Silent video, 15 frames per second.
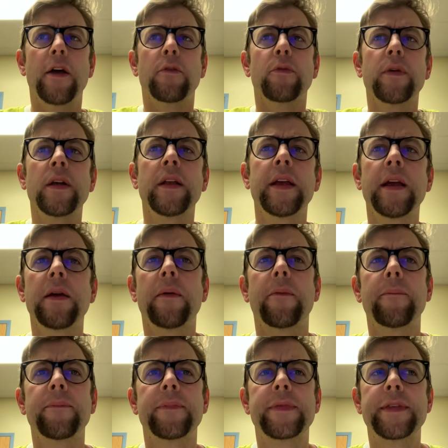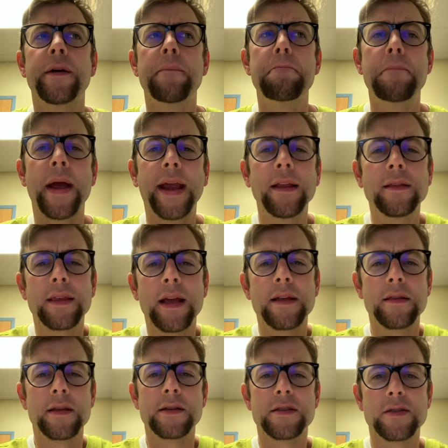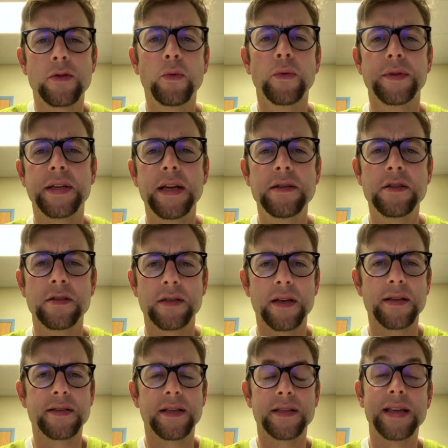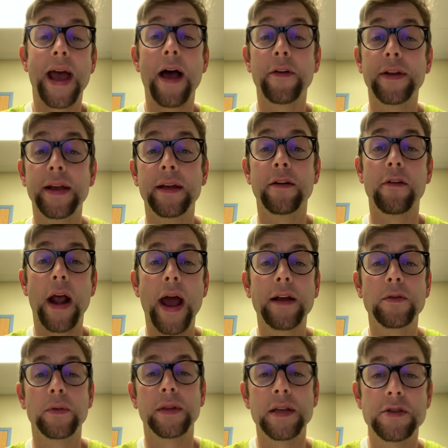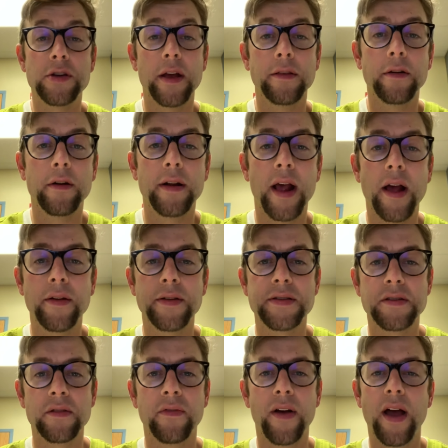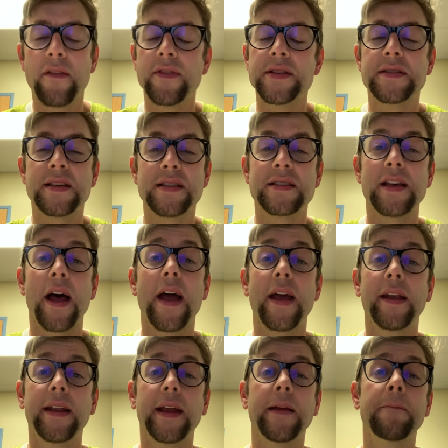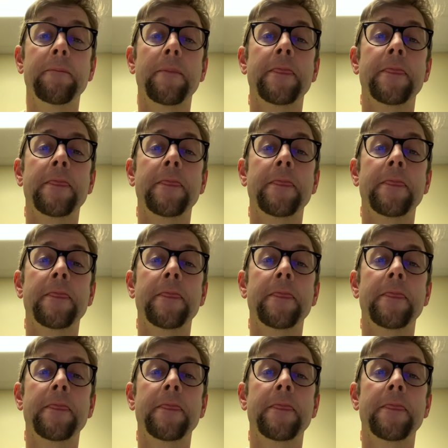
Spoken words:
really the main thing that school teaches us is how to interact with each other and how to survive in society.